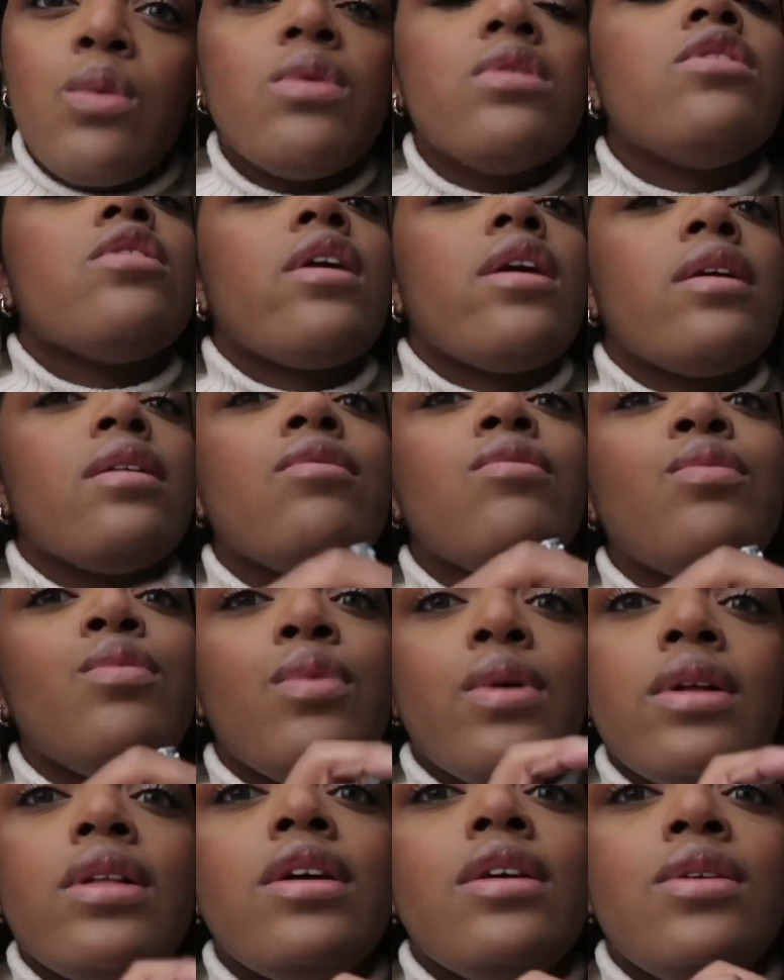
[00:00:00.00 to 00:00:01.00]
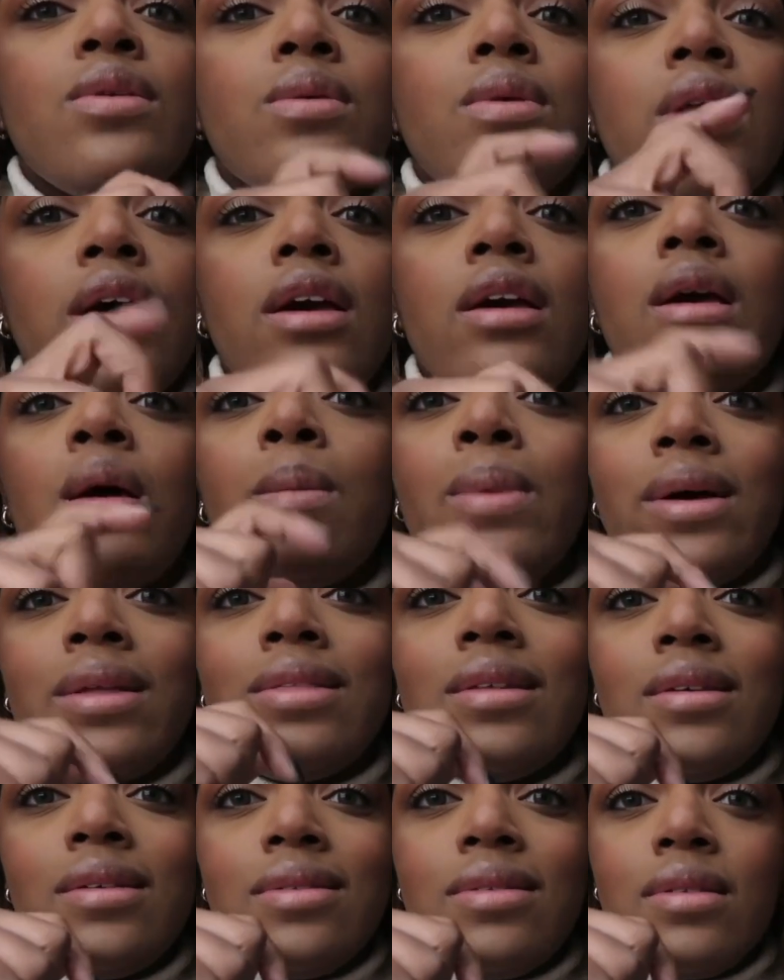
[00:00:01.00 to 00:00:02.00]
which I really do like about
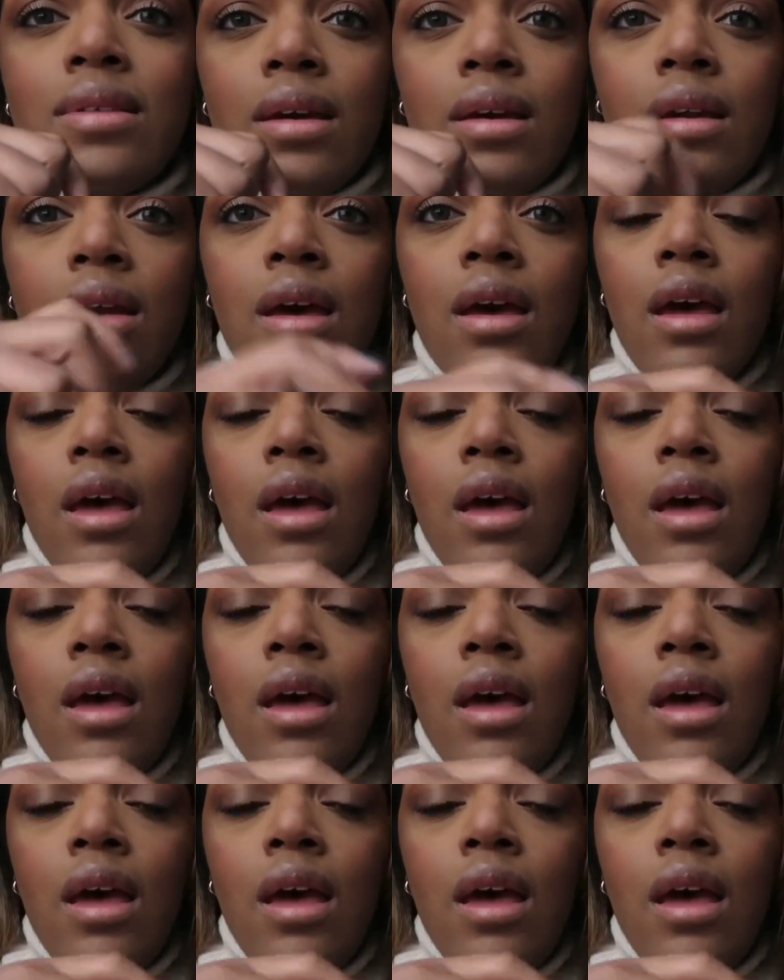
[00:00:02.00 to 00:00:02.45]
this scent.